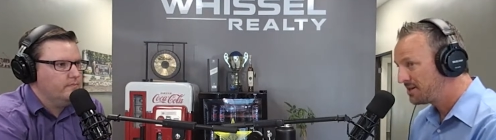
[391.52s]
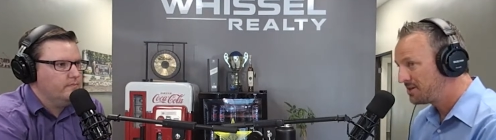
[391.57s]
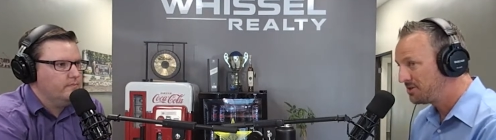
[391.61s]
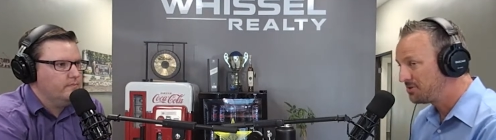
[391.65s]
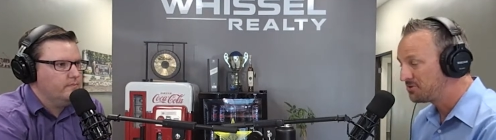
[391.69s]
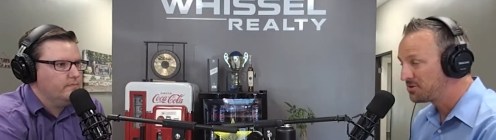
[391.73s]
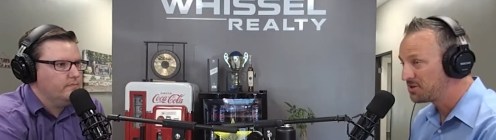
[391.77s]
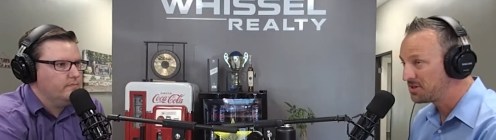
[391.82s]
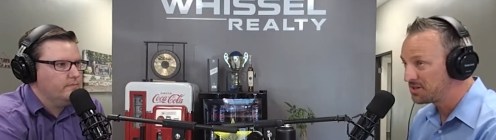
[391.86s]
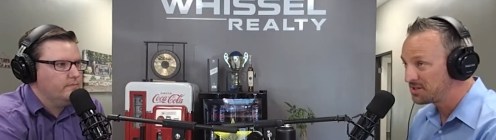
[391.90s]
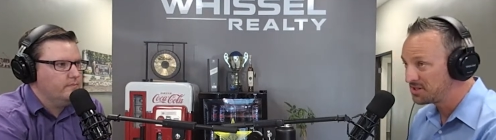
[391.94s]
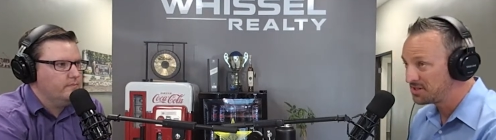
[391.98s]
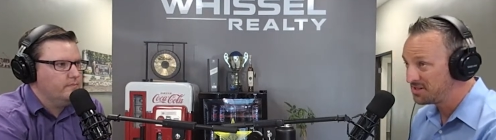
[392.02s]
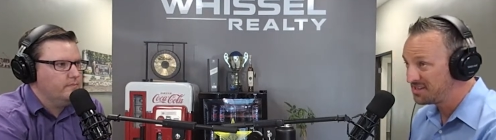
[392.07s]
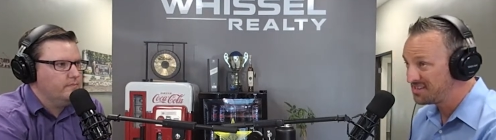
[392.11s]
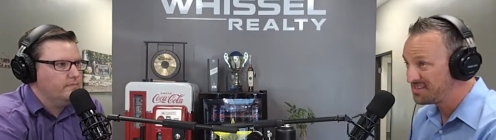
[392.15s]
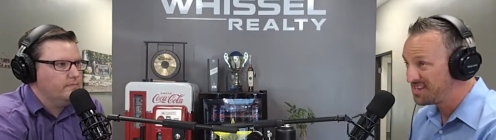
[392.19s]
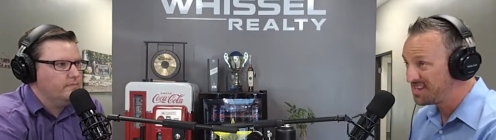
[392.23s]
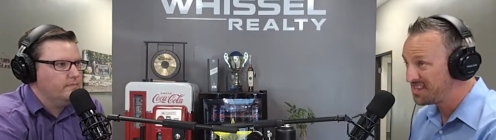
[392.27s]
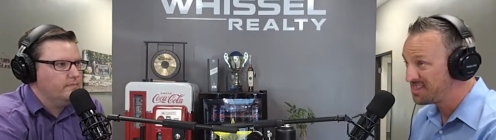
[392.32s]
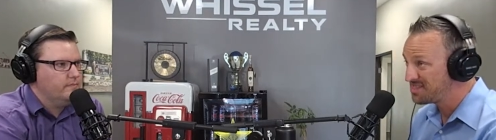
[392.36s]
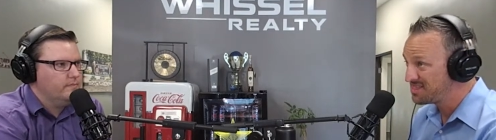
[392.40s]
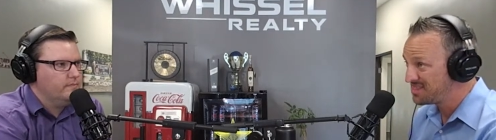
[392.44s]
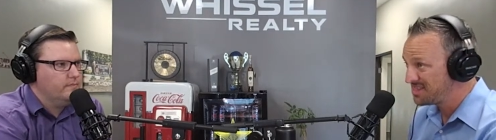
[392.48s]
Speaker 1: You could,
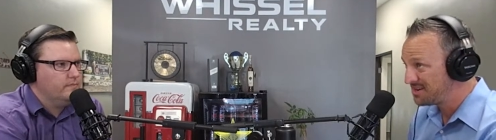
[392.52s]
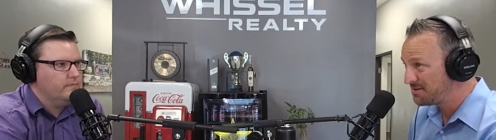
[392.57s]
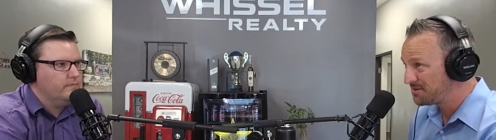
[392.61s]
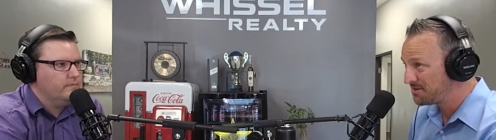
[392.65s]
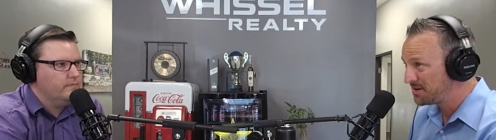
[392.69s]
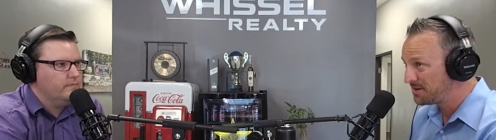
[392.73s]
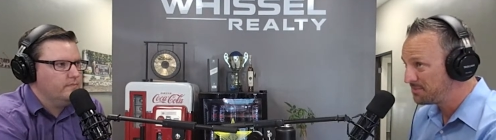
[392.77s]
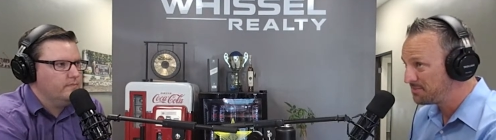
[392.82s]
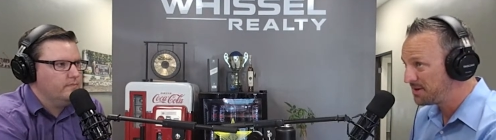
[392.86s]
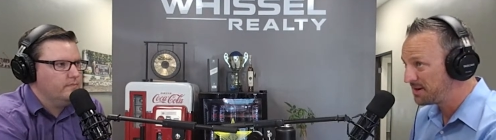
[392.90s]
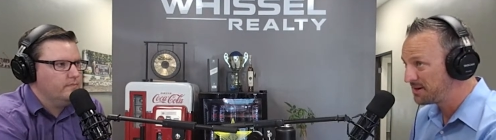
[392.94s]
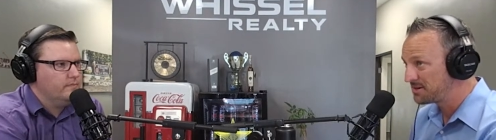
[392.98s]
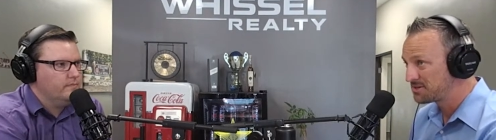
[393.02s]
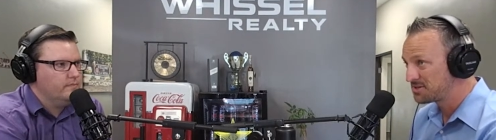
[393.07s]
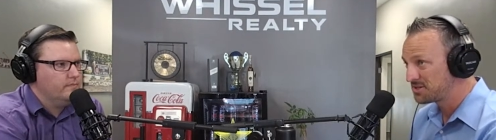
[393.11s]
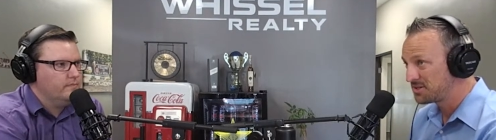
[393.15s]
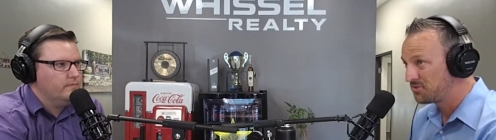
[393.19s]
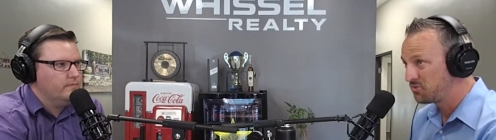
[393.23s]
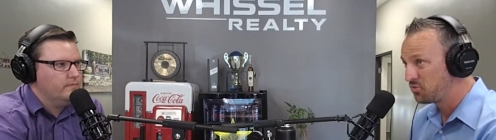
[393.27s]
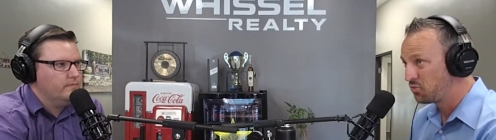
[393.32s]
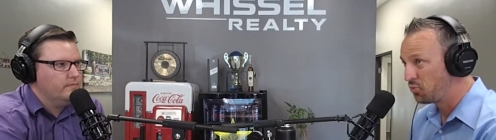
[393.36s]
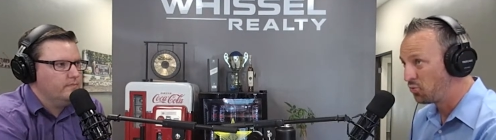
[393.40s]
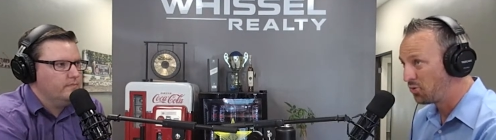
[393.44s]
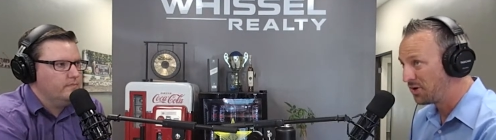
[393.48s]
in theory, pay
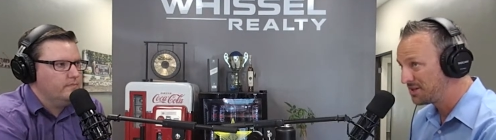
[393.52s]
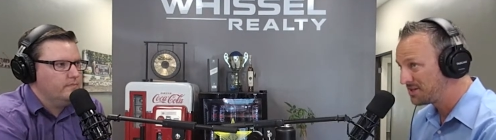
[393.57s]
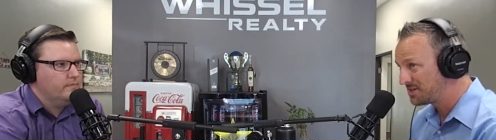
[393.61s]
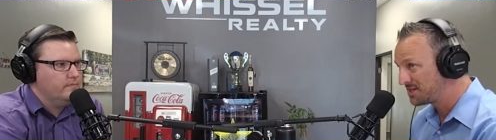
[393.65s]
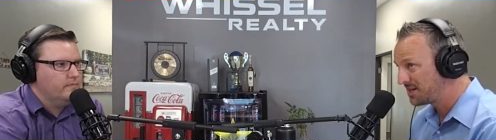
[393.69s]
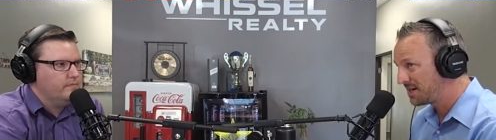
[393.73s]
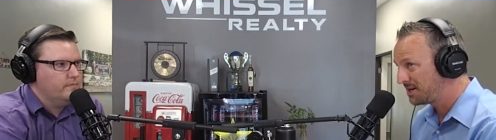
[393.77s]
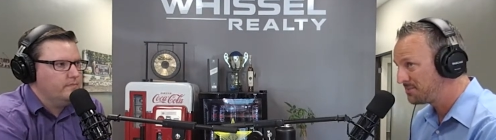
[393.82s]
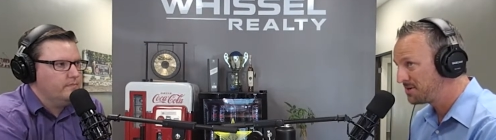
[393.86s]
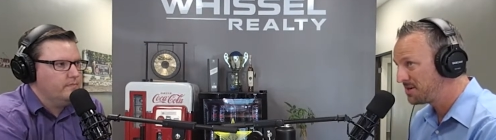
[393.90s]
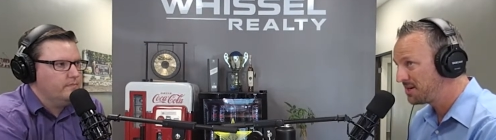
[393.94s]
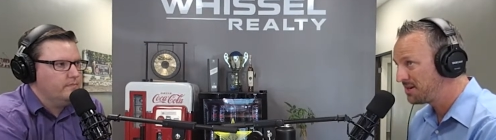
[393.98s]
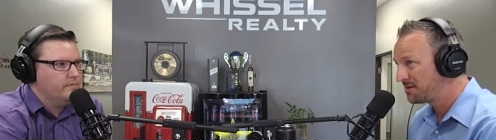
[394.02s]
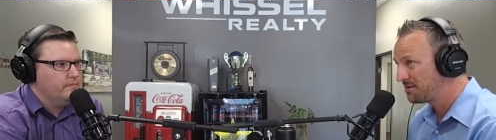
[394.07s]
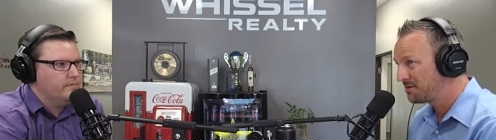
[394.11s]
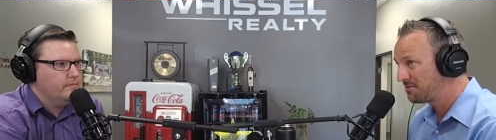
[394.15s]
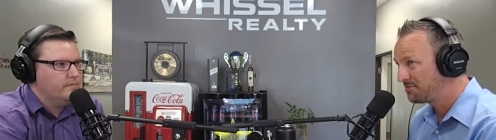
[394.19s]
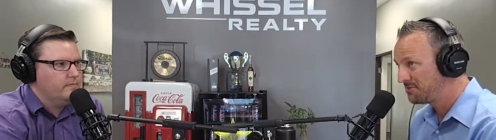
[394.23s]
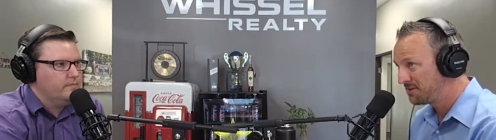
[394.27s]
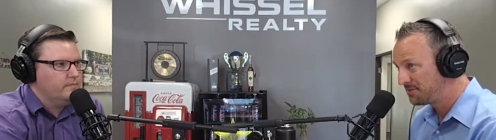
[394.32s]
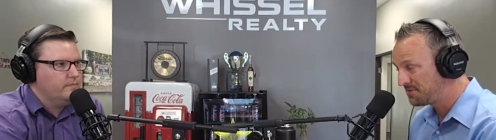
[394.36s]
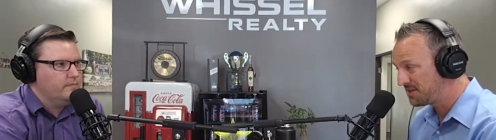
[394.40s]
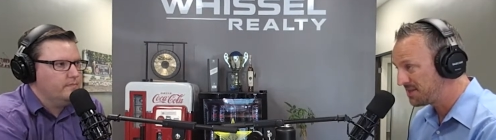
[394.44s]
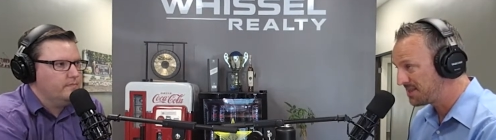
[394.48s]
yourself one time a year,
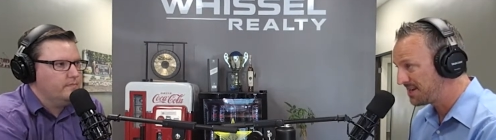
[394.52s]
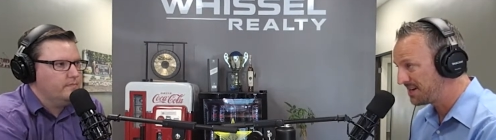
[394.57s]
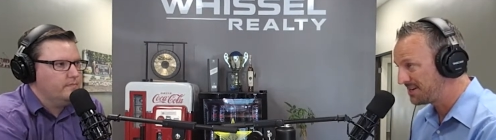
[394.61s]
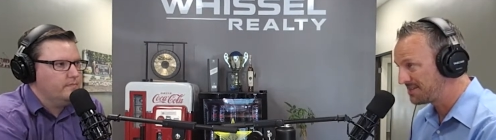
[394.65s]
fifty